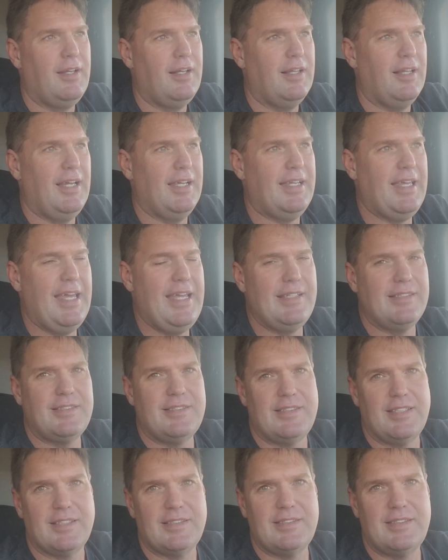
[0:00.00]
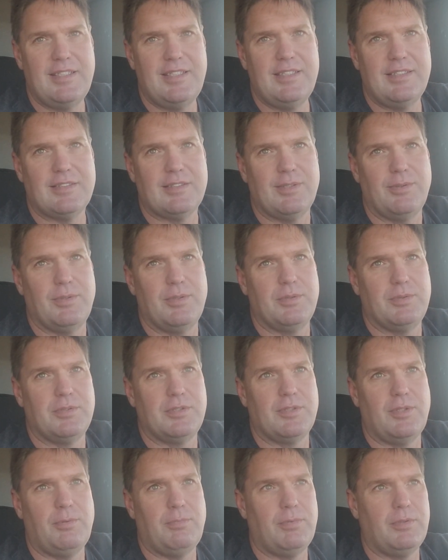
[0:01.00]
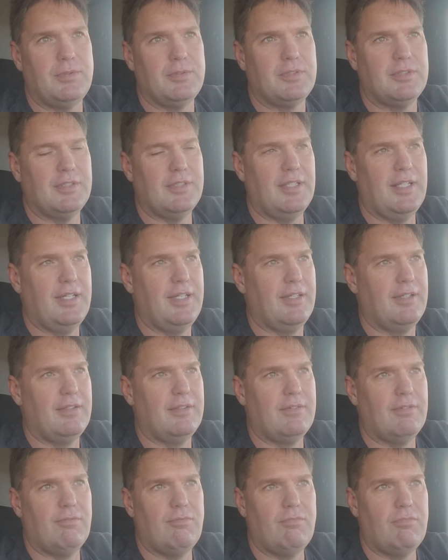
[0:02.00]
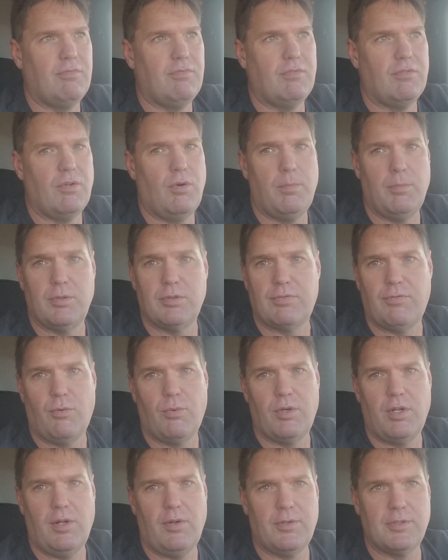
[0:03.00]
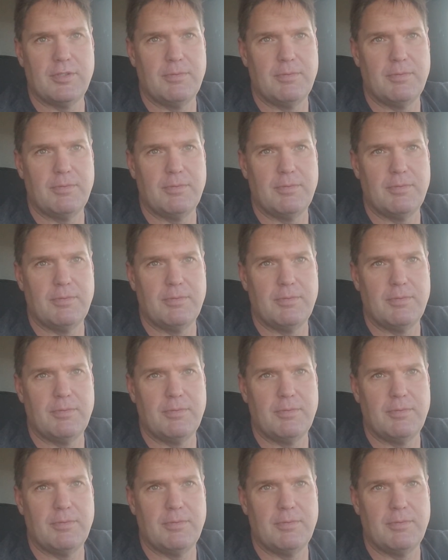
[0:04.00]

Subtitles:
$8.60, so it was almost $4 a